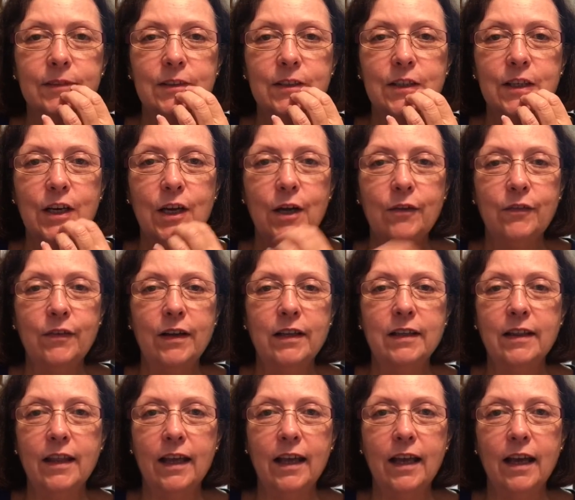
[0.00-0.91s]
you know, if I
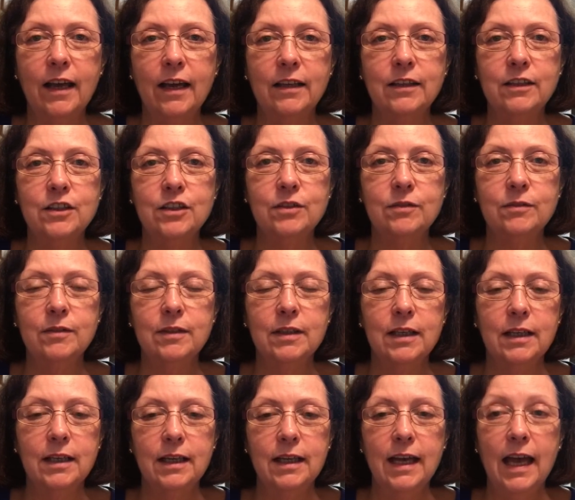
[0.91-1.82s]
think I
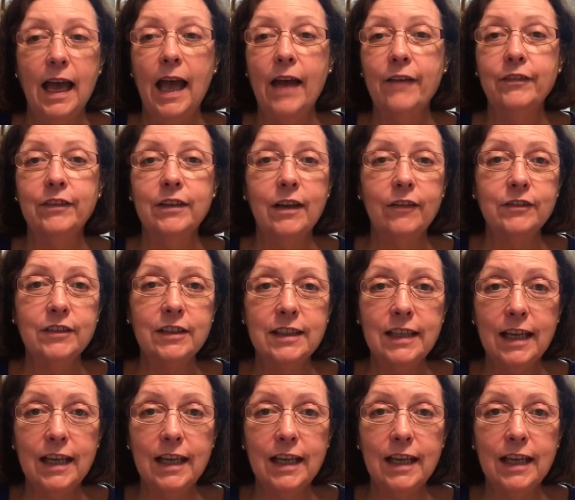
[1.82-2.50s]
have enough to